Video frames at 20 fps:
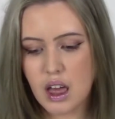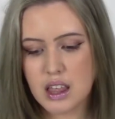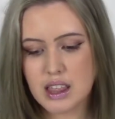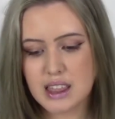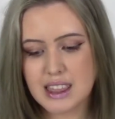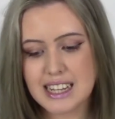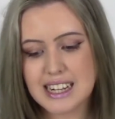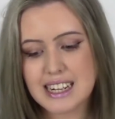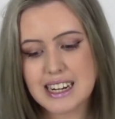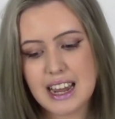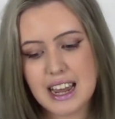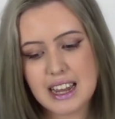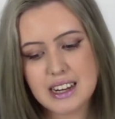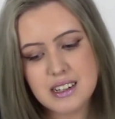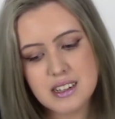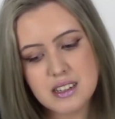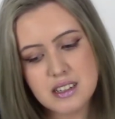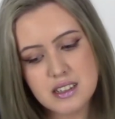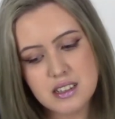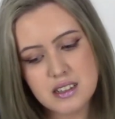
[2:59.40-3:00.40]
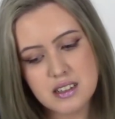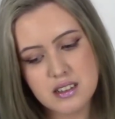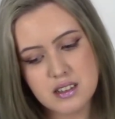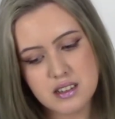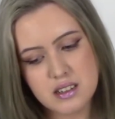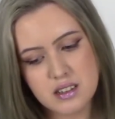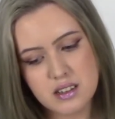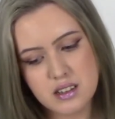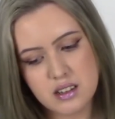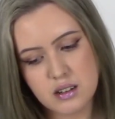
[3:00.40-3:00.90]
B9,
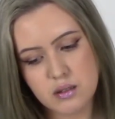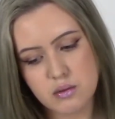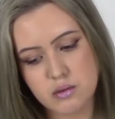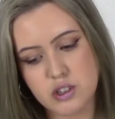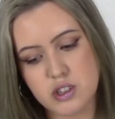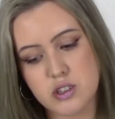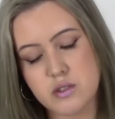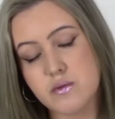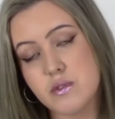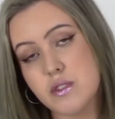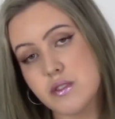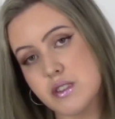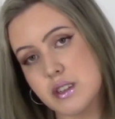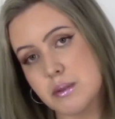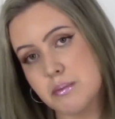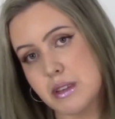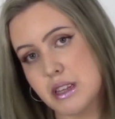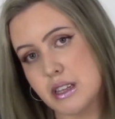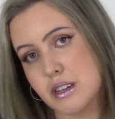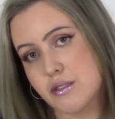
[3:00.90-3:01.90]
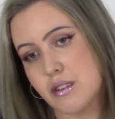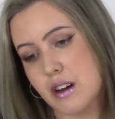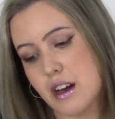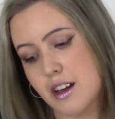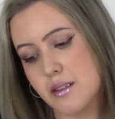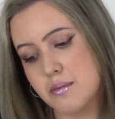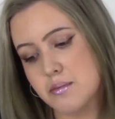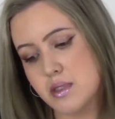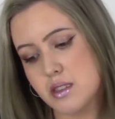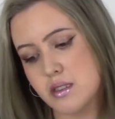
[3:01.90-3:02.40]
which is 50
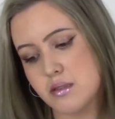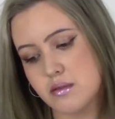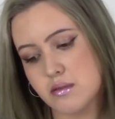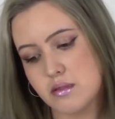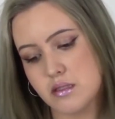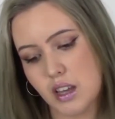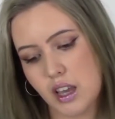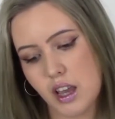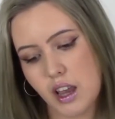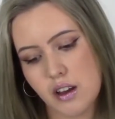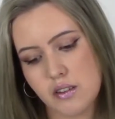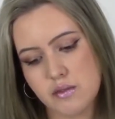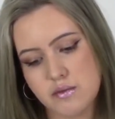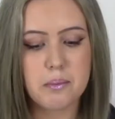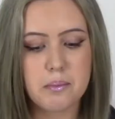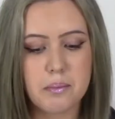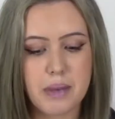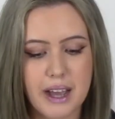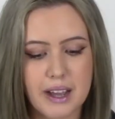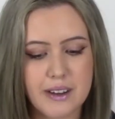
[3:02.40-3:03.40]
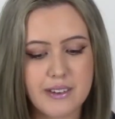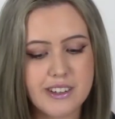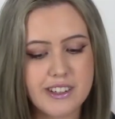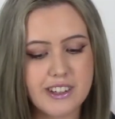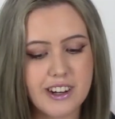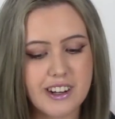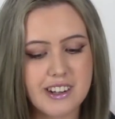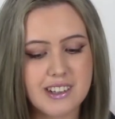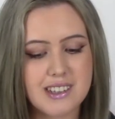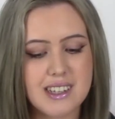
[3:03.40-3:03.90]
milligrams,
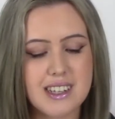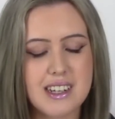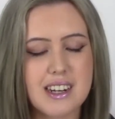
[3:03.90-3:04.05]
pyridoxine